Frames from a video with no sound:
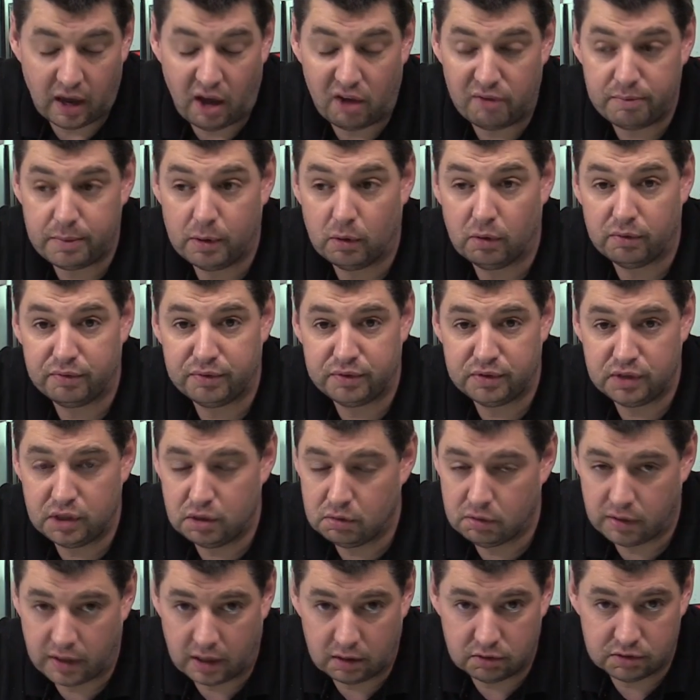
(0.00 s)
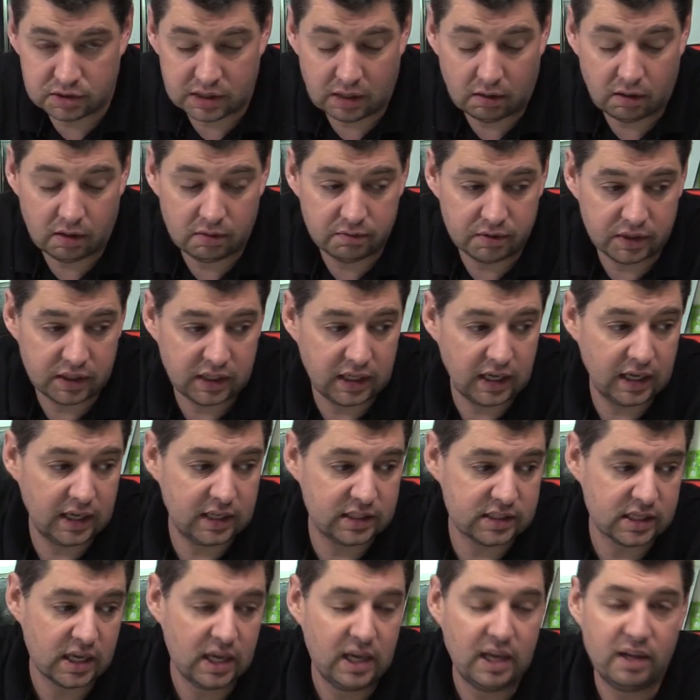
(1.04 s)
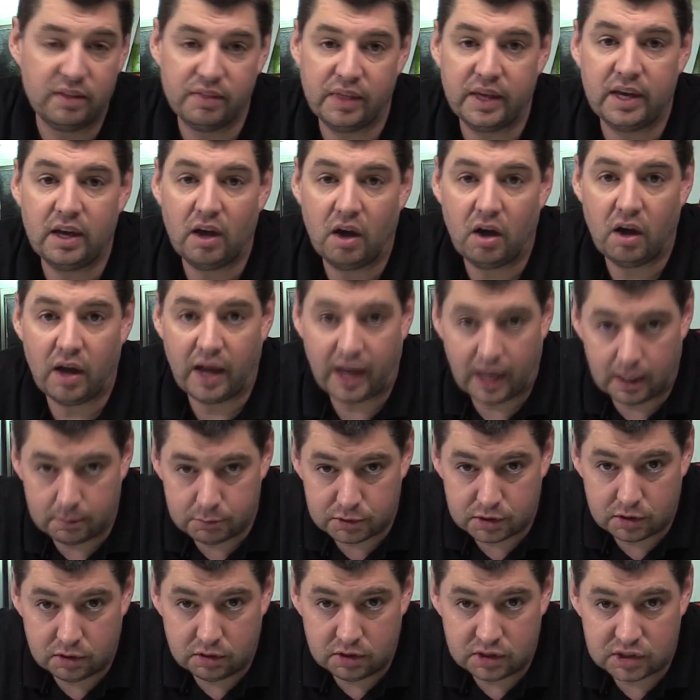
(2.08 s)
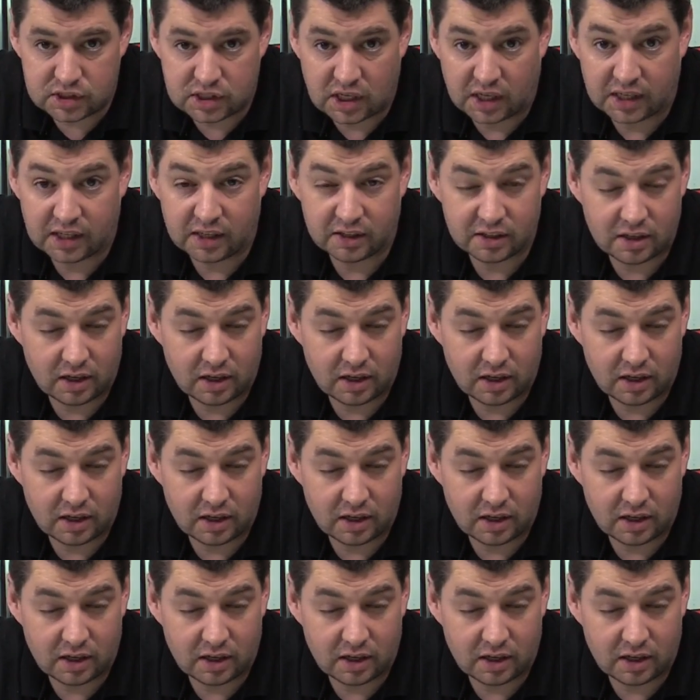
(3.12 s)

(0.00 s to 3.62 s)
I've built a few of those now over the years. They are absolutely stunning. I'd